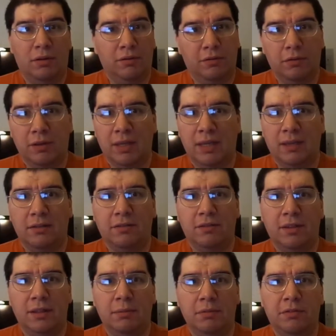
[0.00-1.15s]
also he had his
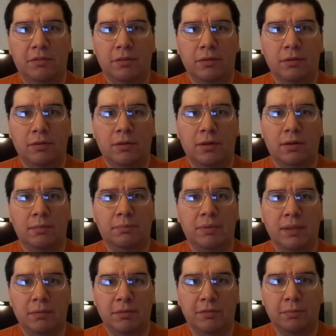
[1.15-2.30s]
T V show called
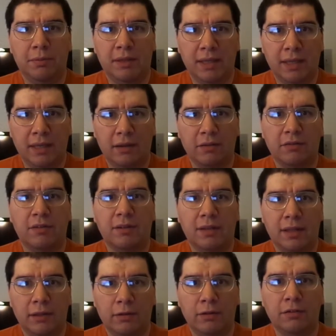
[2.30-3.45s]
Pee-wee's Playhouse
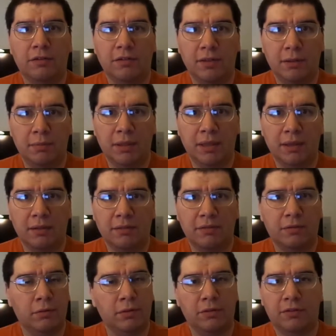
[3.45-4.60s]
that aired on C B
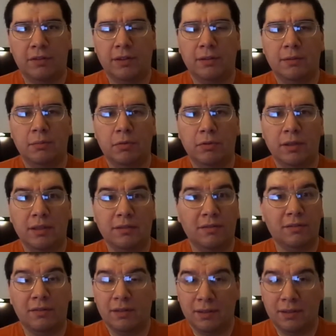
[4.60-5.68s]
S during Saturday mornings,